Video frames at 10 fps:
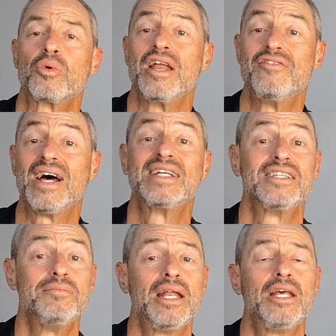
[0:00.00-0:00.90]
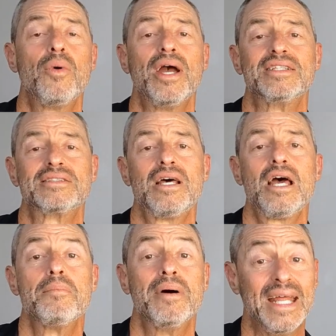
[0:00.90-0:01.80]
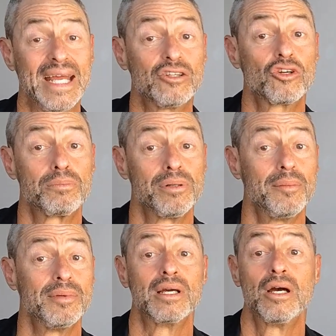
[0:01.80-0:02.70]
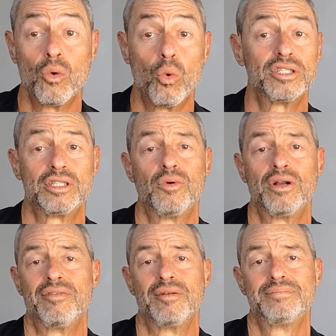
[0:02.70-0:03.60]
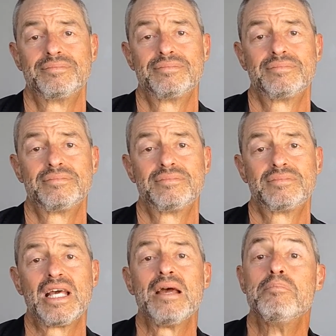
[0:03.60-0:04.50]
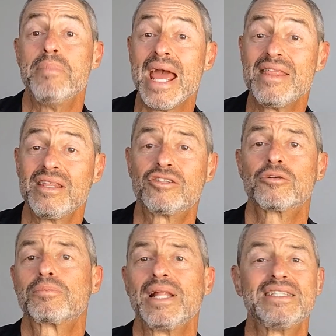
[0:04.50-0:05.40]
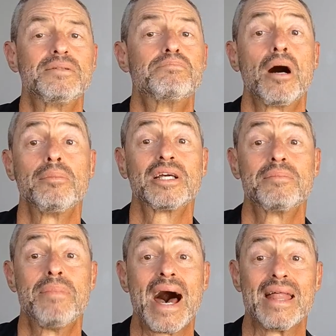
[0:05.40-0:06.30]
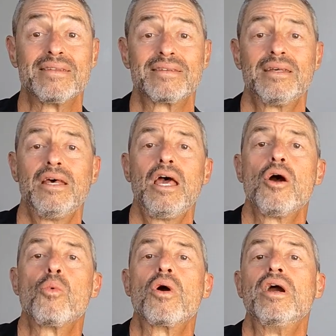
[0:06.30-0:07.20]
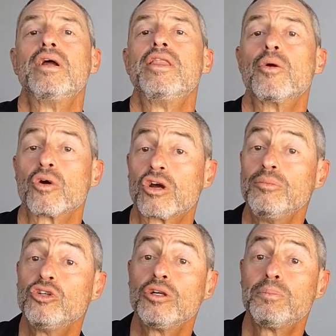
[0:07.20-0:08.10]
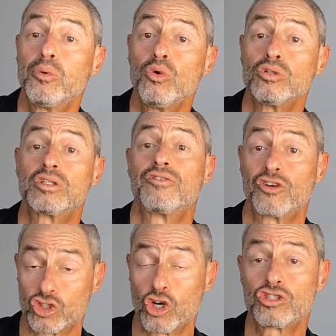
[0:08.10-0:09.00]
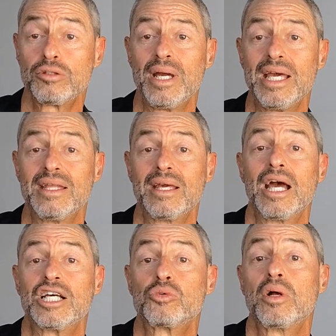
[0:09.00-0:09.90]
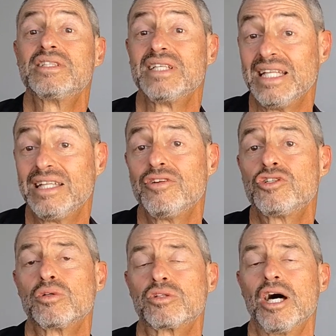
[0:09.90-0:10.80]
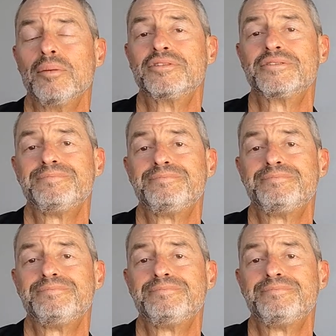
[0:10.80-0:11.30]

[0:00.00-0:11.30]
were advanced in many ways, but indoor plumbing wasn't one of them. Bathing took place in public baths, where there were communal pools for social bathing as well as individual tubs.